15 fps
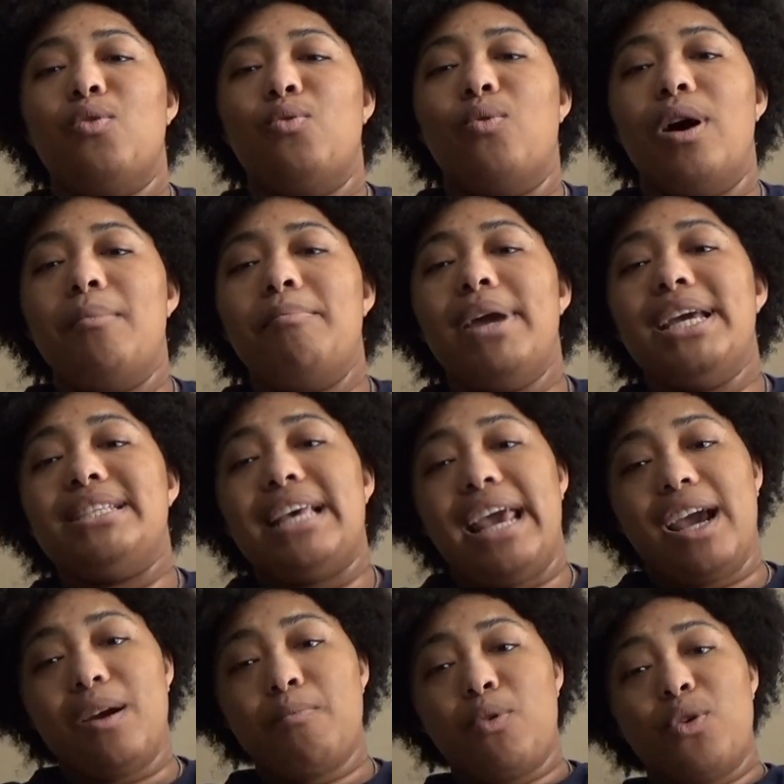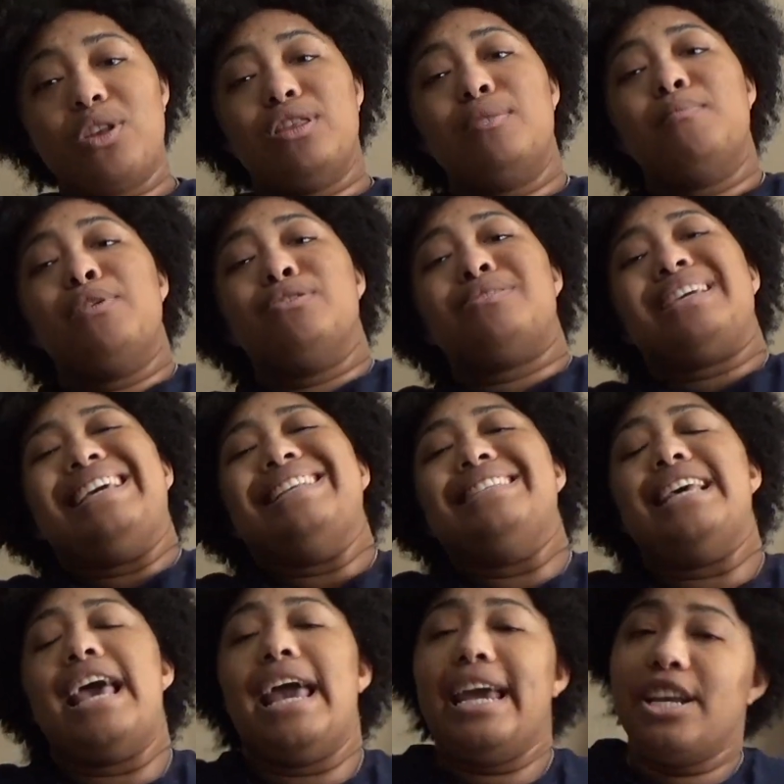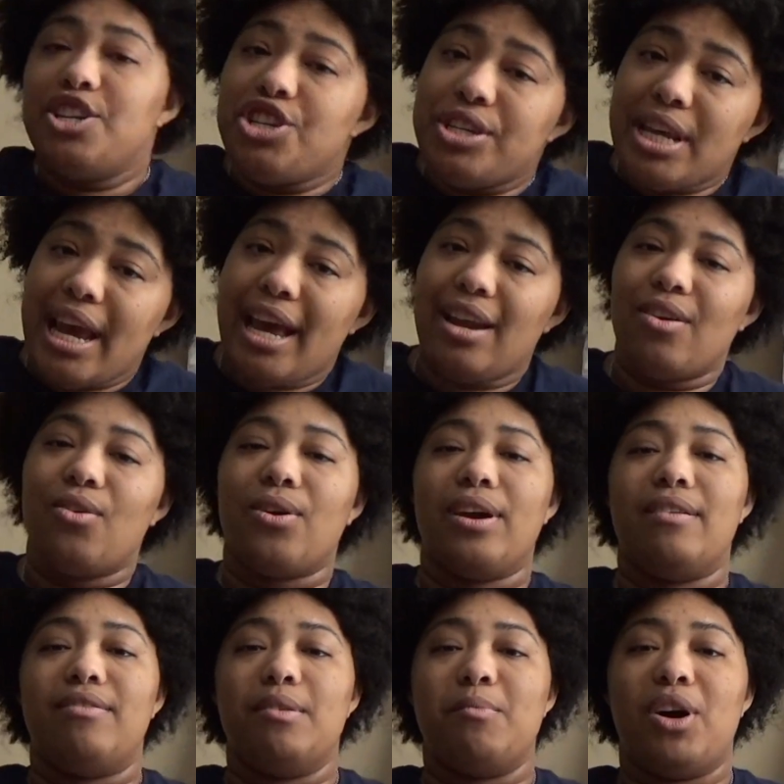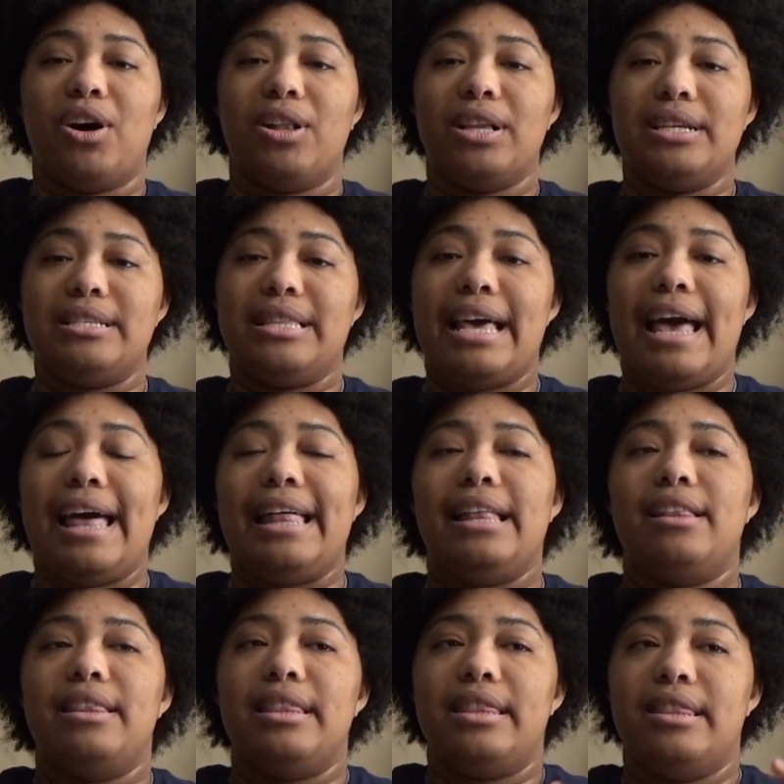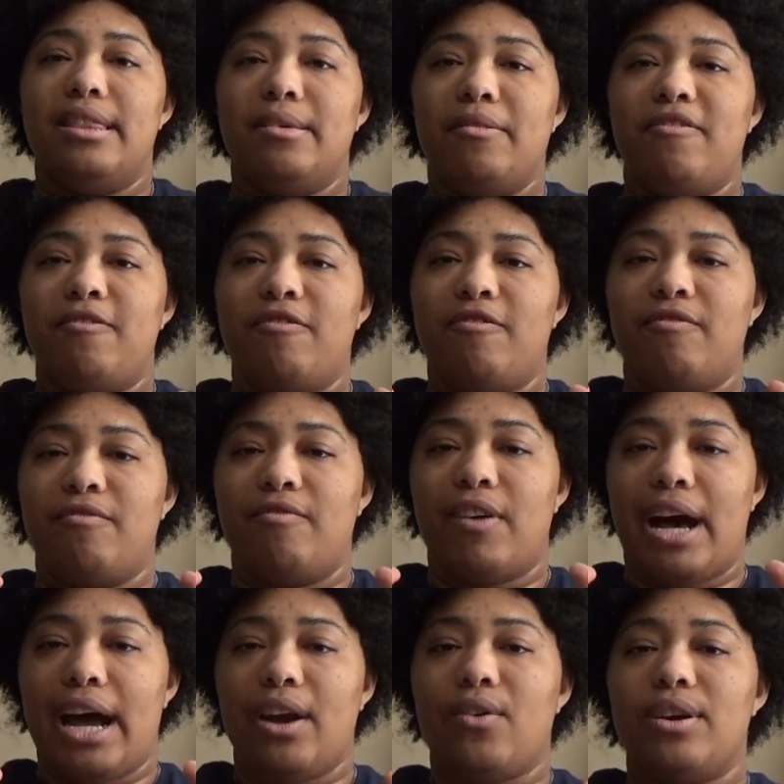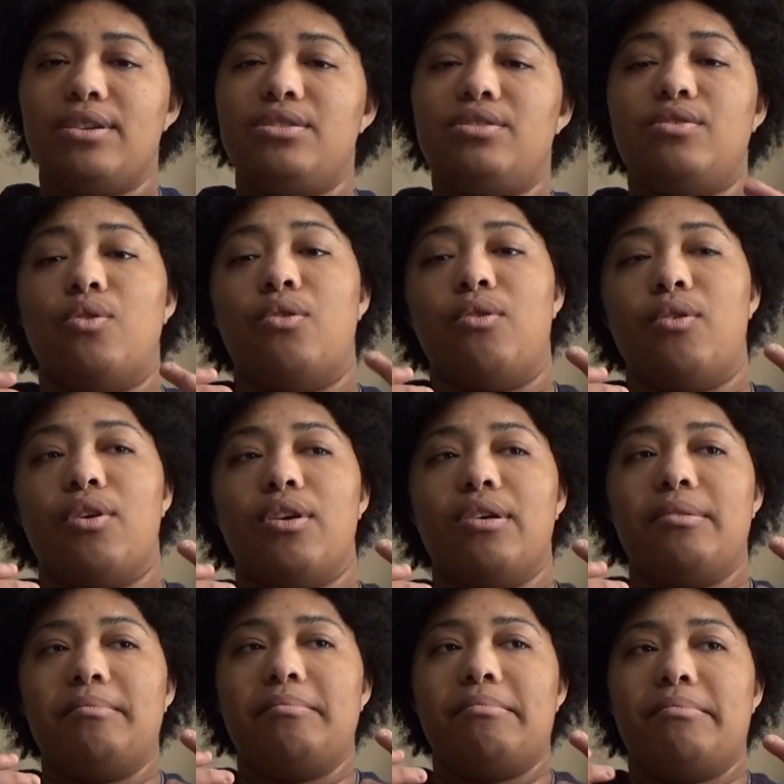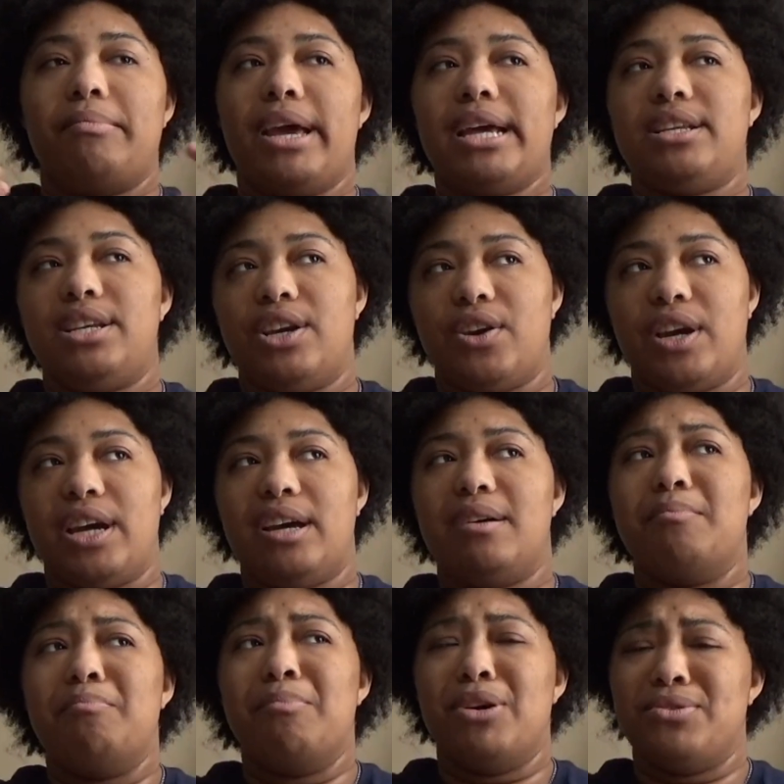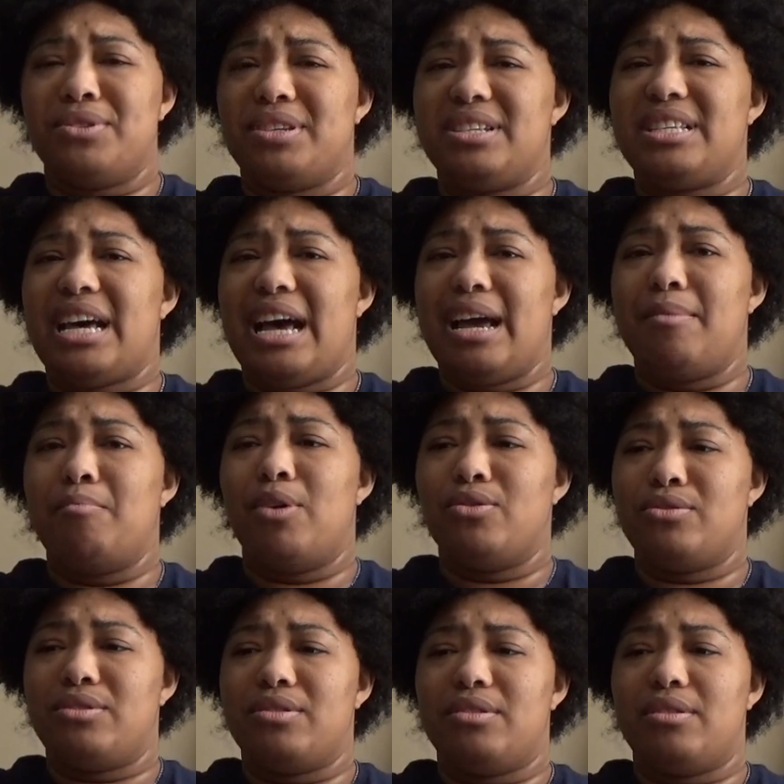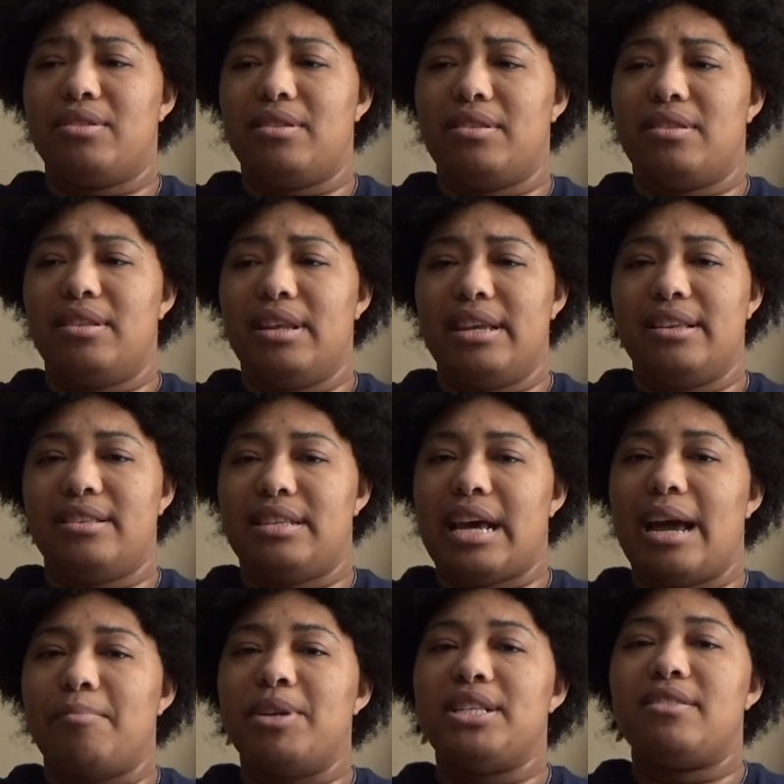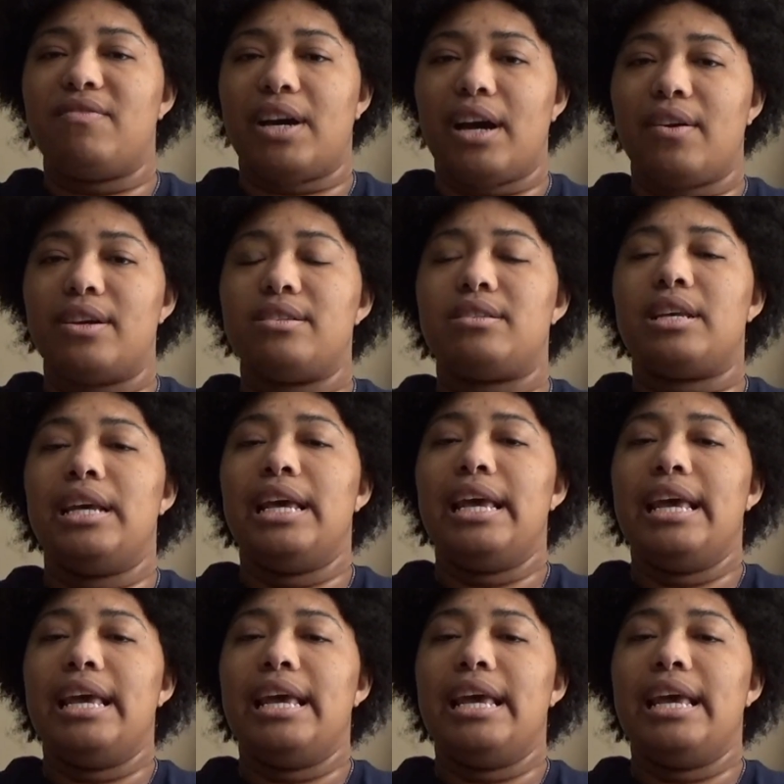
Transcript: What makes airborne the most contagious category of them all is that the virus or bacteria, most of the time it's a virus,